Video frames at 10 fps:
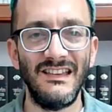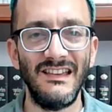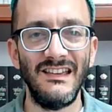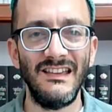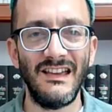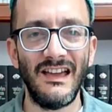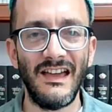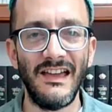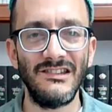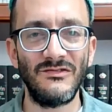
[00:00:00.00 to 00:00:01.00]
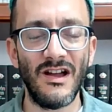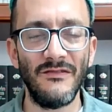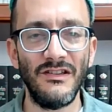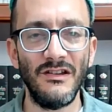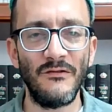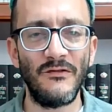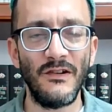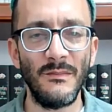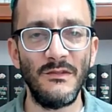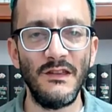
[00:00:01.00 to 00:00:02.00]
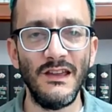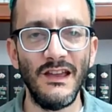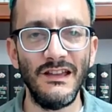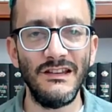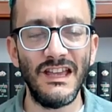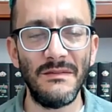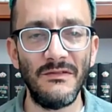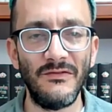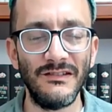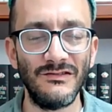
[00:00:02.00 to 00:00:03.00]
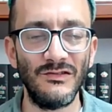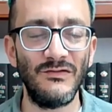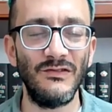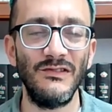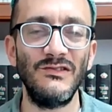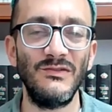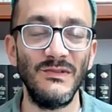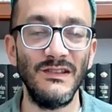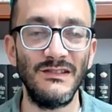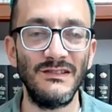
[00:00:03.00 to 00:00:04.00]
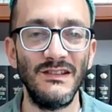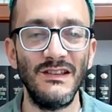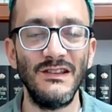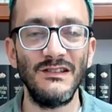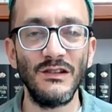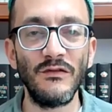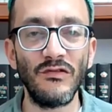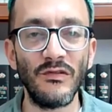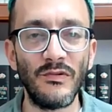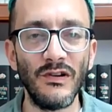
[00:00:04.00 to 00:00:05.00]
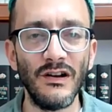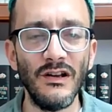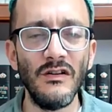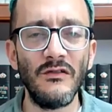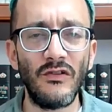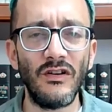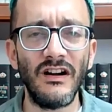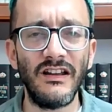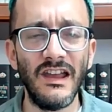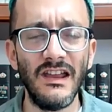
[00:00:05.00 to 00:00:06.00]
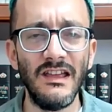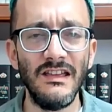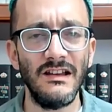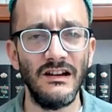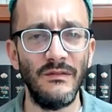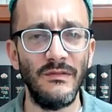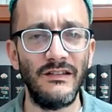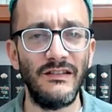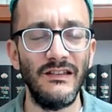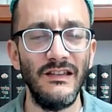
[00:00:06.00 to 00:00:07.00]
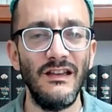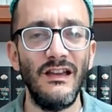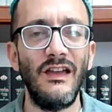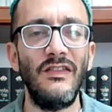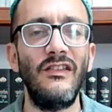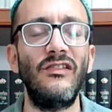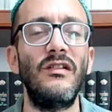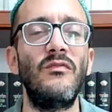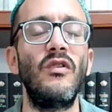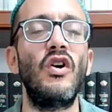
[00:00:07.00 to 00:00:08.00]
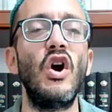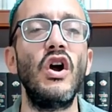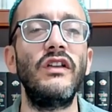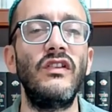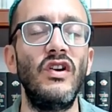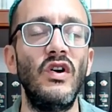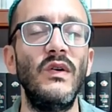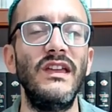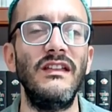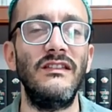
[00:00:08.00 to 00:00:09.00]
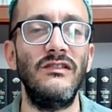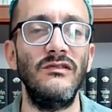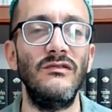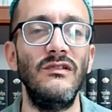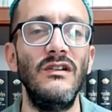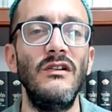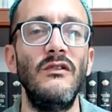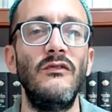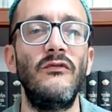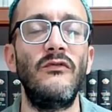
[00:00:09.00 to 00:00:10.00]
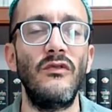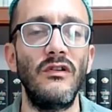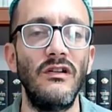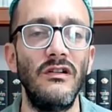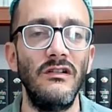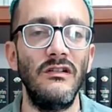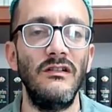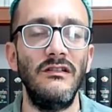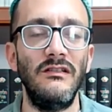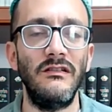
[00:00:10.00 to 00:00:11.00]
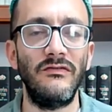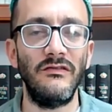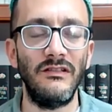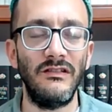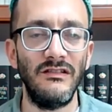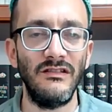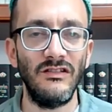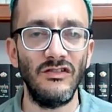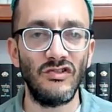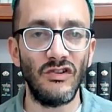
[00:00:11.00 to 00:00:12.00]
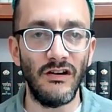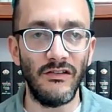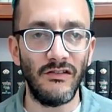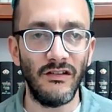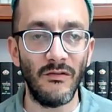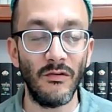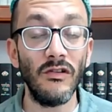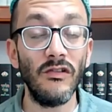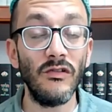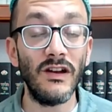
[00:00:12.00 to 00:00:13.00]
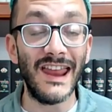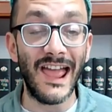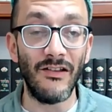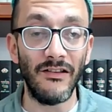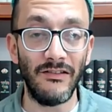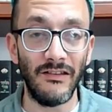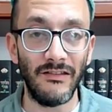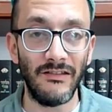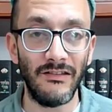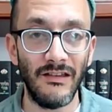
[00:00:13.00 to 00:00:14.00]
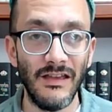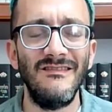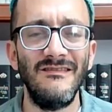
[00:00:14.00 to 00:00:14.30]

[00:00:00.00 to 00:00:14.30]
Hey guys, Rafi here from the Endgame Investor for this week's Silver Report for Arcadia Economics. And this week we're going to go into four different charts and we're going to do an analysis